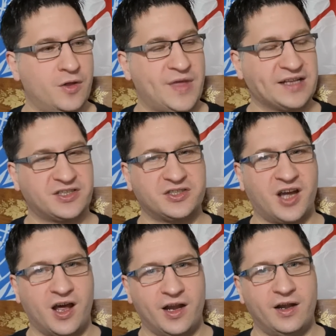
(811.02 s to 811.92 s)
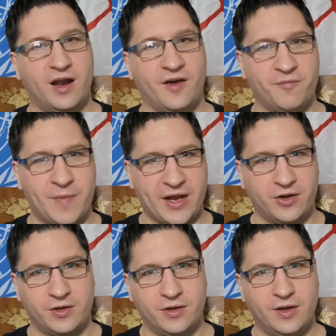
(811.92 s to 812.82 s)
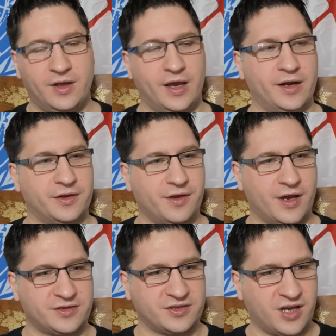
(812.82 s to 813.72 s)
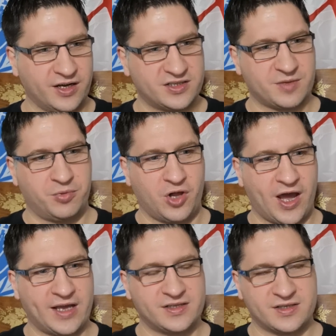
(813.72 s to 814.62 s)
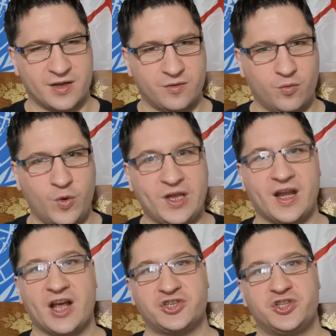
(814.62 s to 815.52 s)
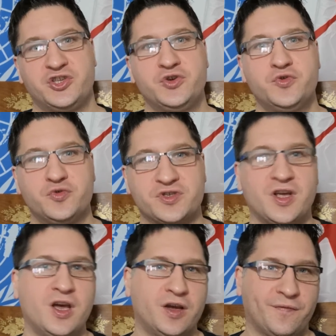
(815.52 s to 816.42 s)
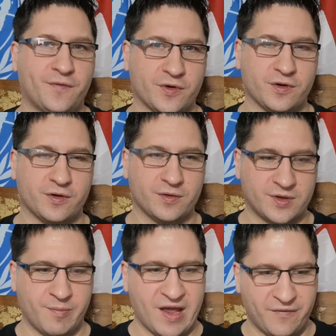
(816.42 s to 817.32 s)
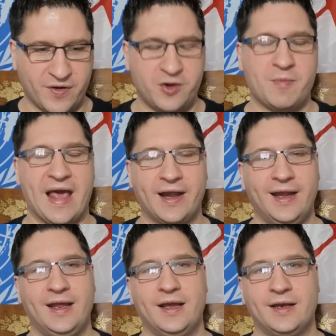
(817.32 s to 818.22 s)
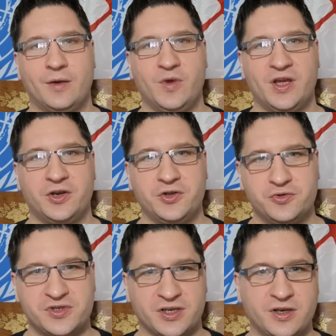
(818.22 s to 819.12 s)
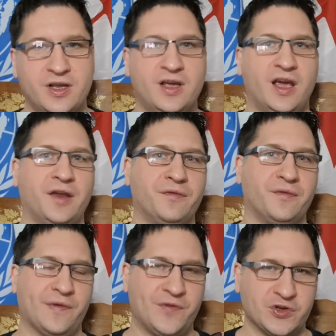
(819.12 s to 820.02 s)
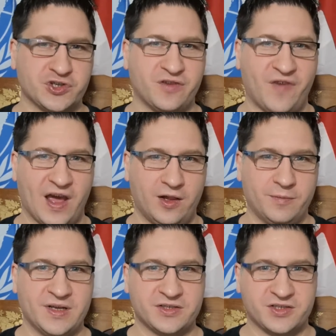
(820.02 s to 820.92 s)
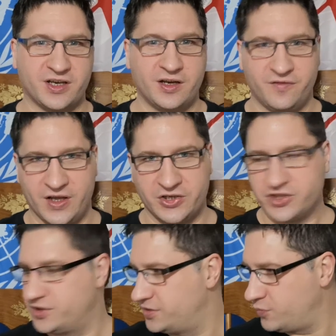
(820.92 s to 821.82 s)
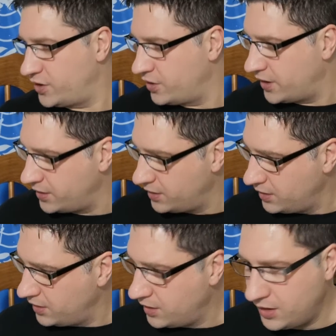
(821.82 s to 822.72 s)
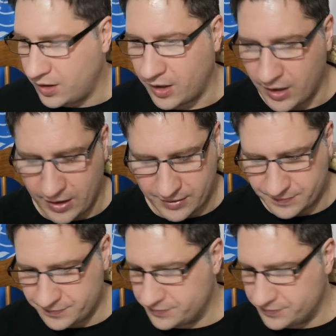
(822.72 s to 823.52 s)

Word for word: that's a ton of metal and a, that's a ton of supplies that we can actually use for to benefit humanity and that we can use in in future developments and innovation and whatnot. Uh,